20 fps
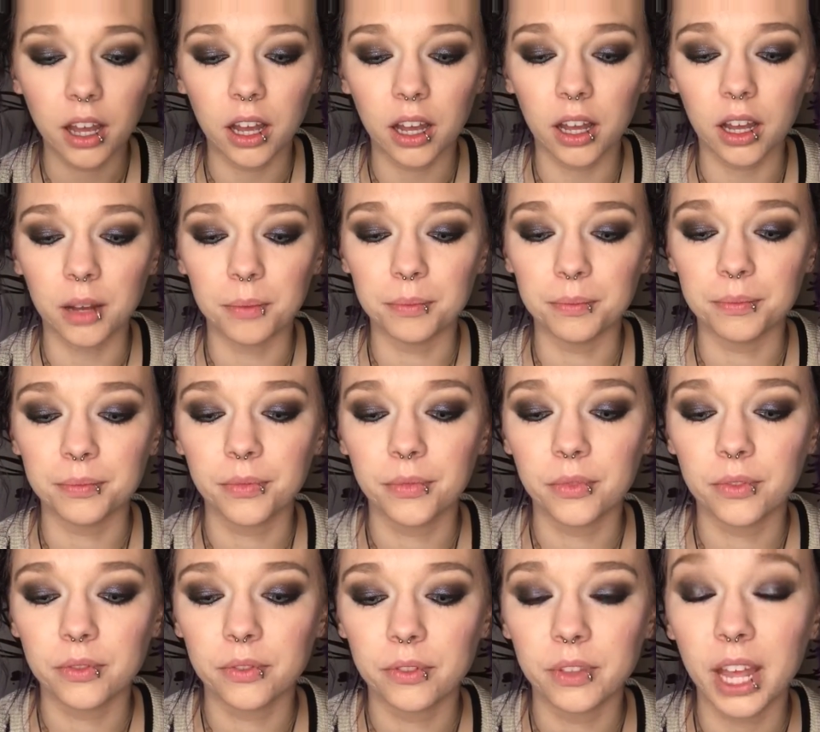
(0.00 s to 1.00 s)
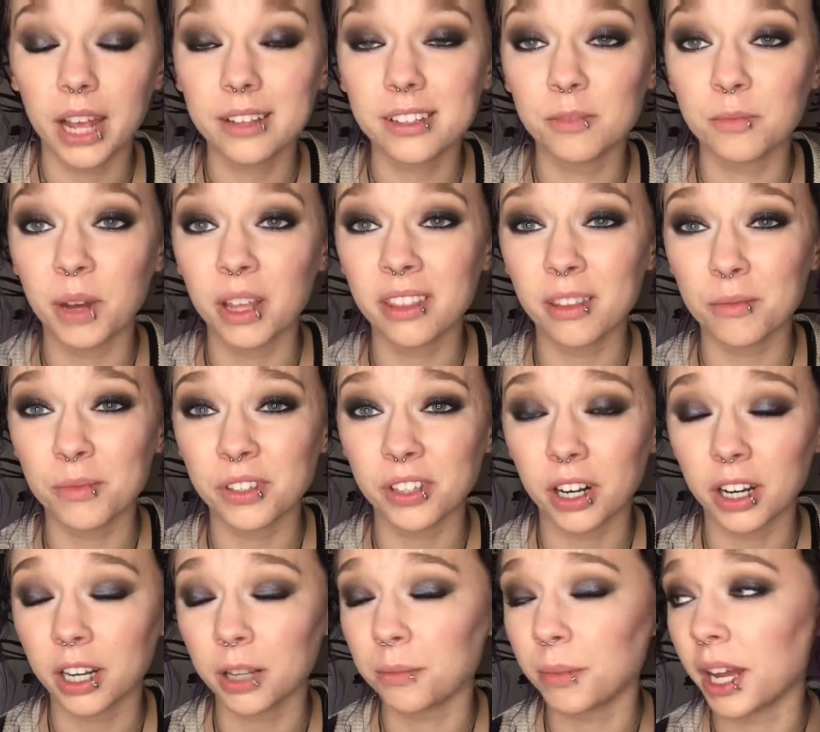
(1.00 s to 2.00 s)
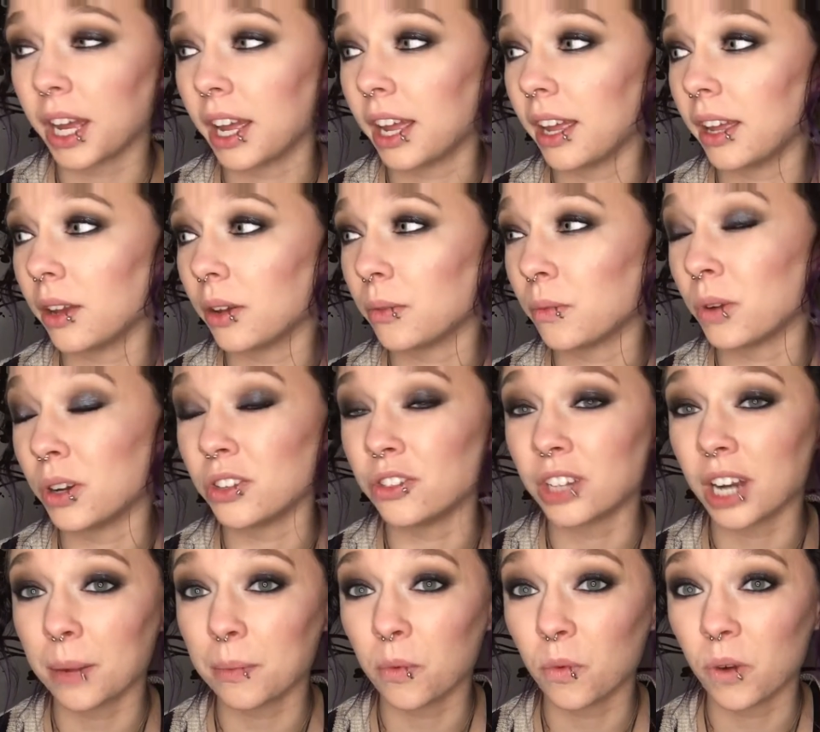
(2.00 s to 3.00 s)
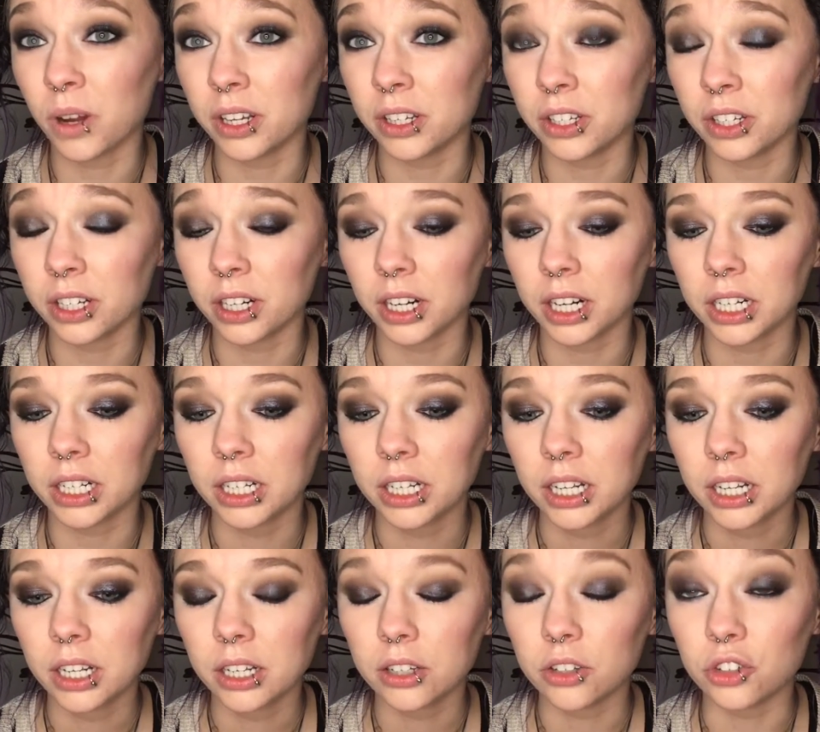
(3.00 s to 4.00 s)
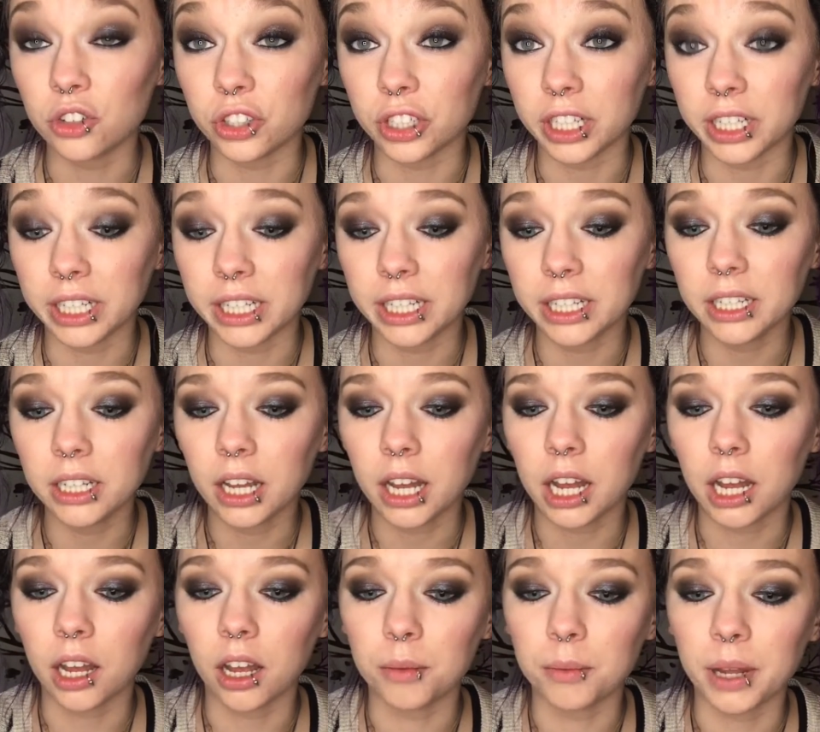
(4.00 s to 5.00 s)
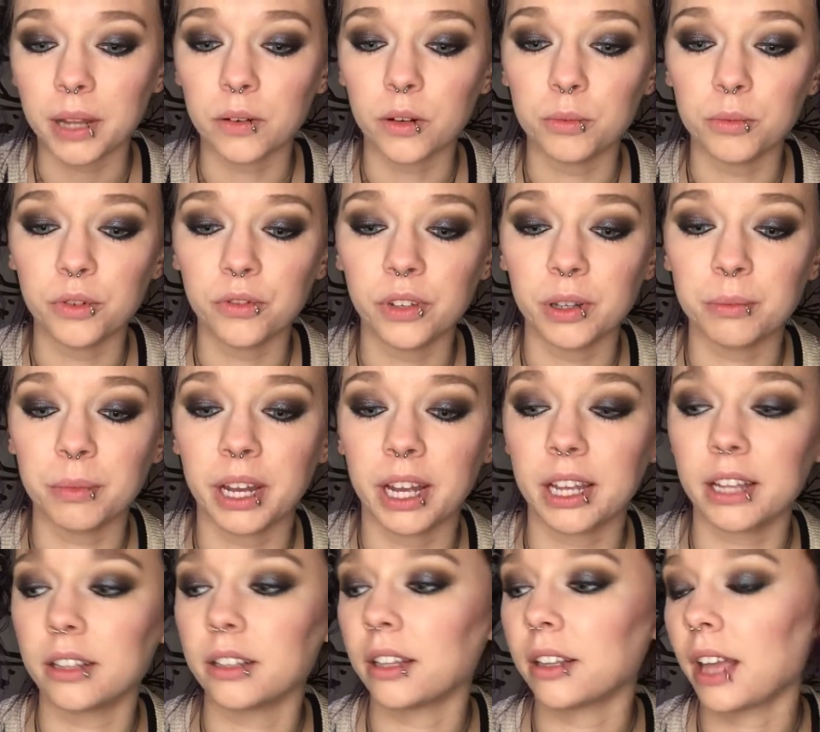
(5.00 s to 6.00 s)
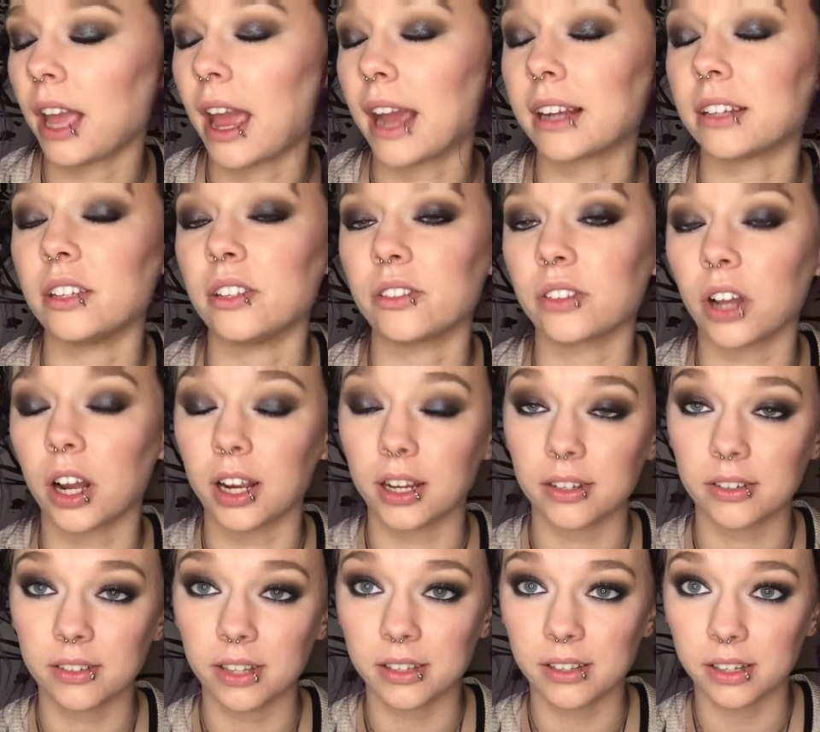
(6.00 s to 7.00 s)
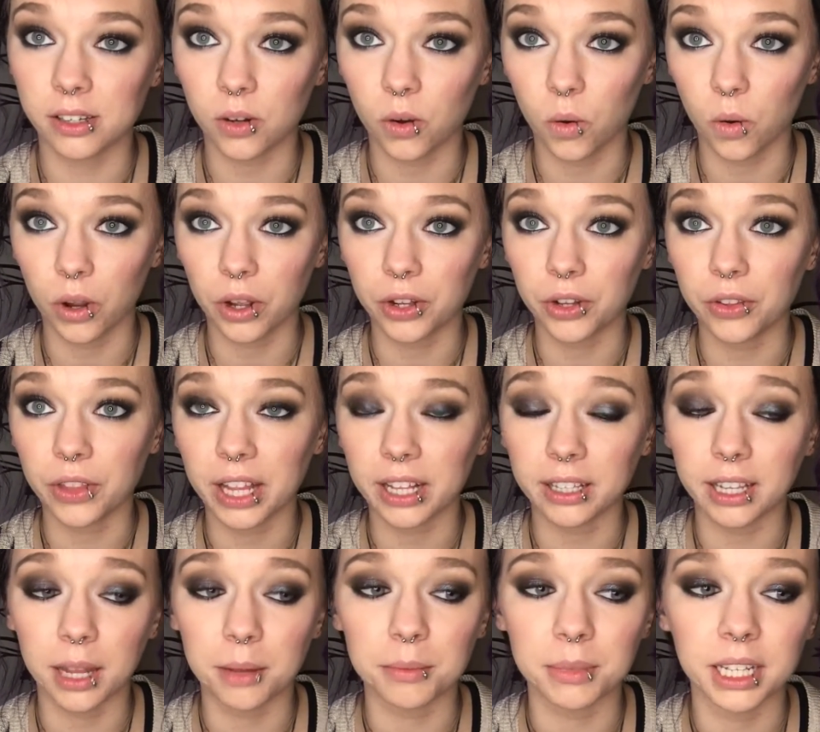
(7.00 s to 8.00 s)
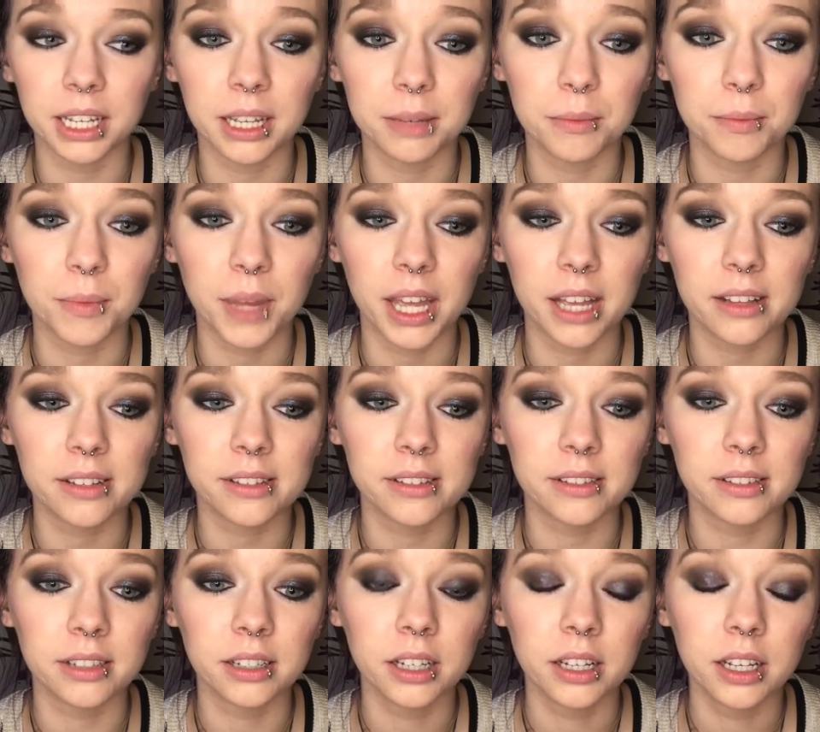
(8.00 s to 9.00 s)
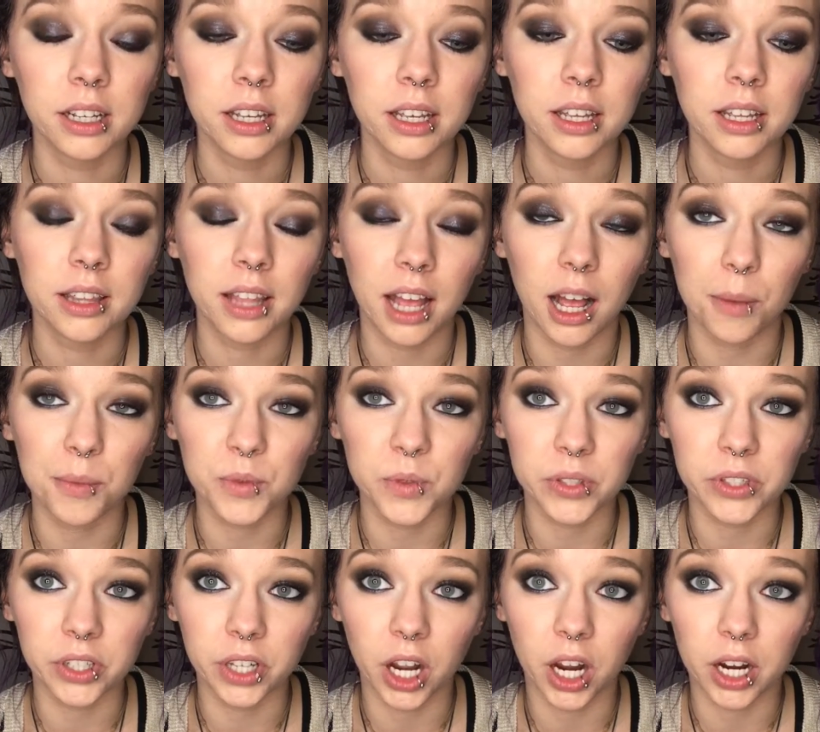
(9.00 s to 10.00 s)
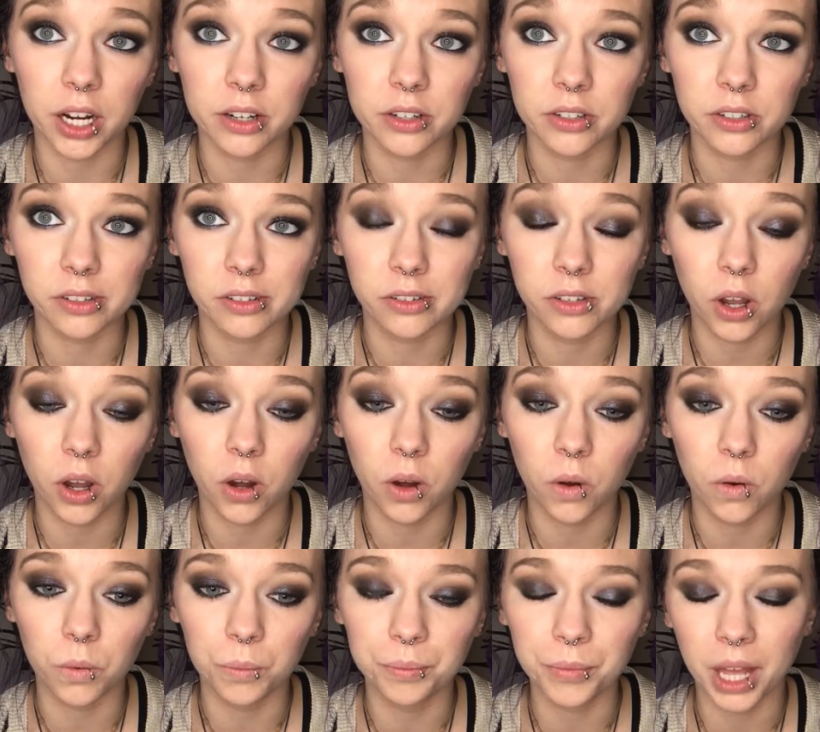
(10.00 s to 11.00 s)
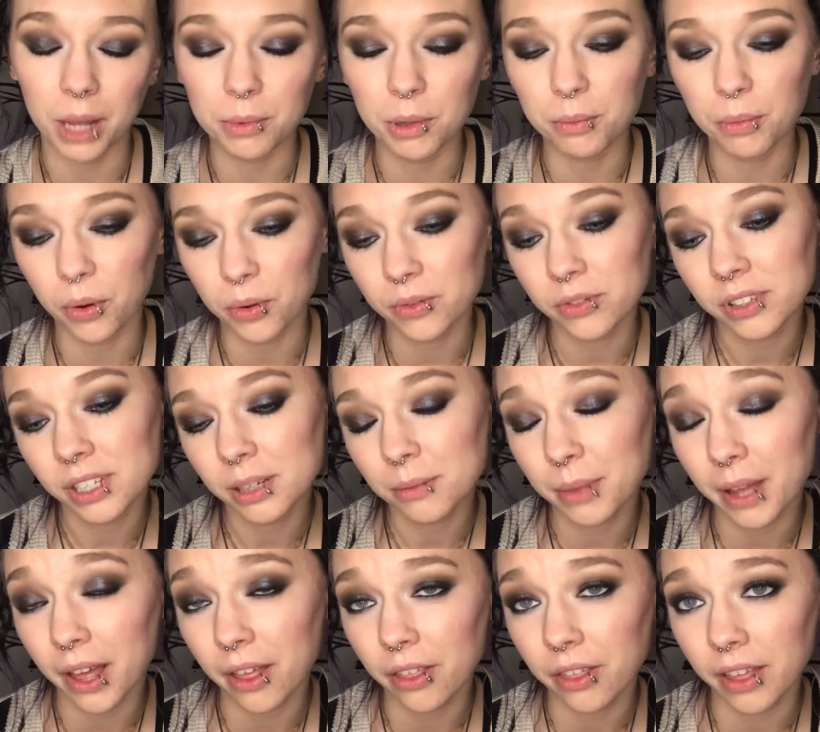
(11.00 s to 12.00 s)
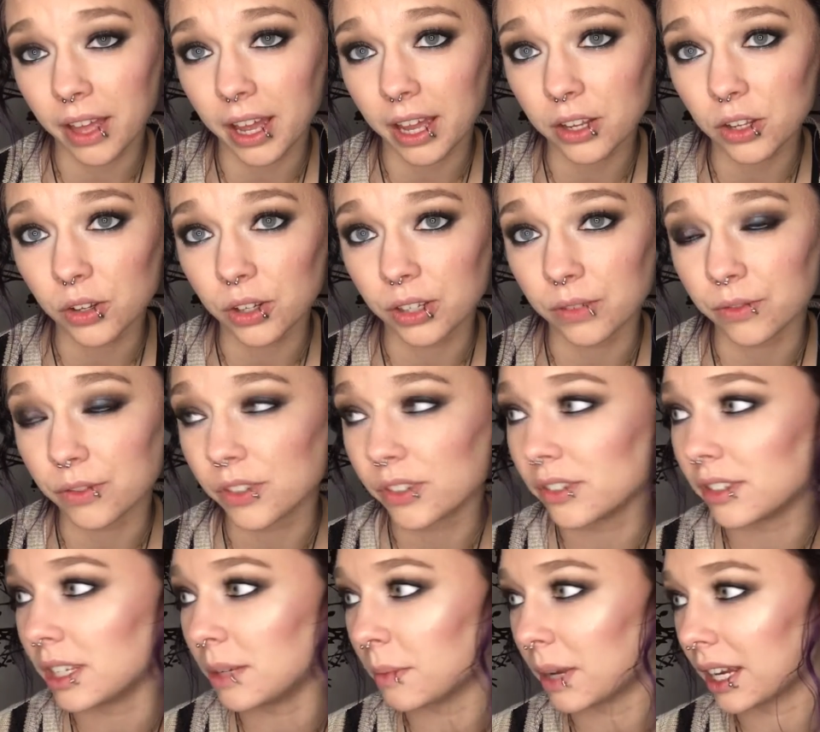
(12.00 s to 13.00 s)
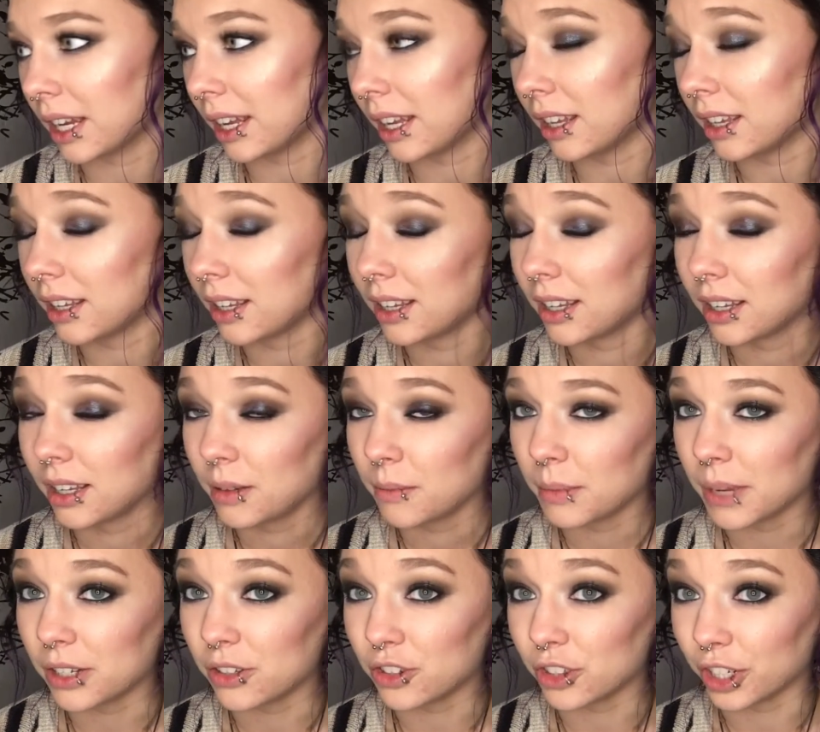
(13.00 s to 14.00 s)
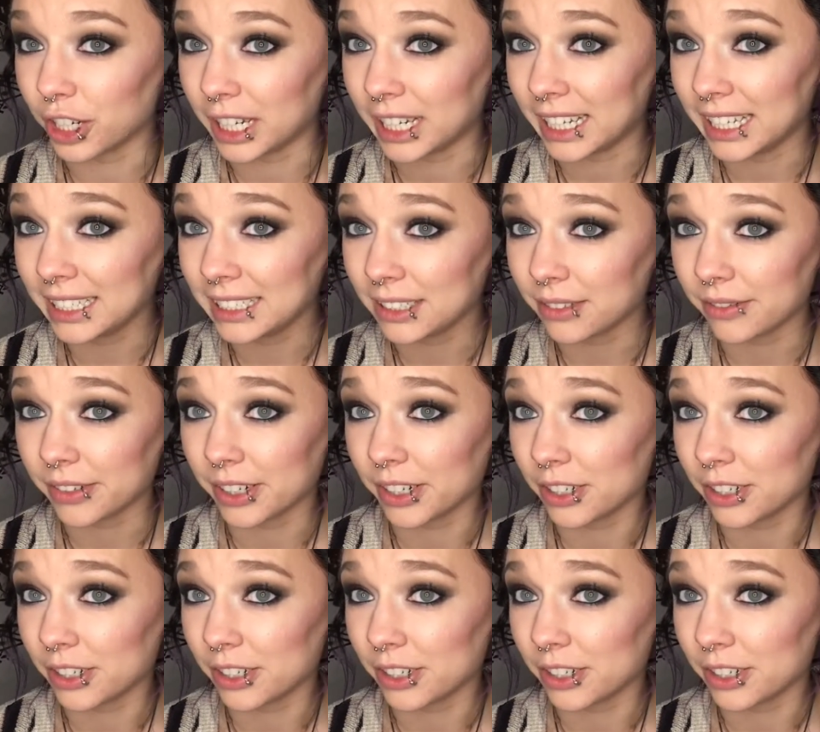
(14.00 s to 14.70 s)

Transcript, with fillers: Um, next month I'm starting my One Drop Wonder journey um, on removing my acne scars. That's an oil that Limelight makes that helps with scars. So I'll be posting about that. You can see my, my journey if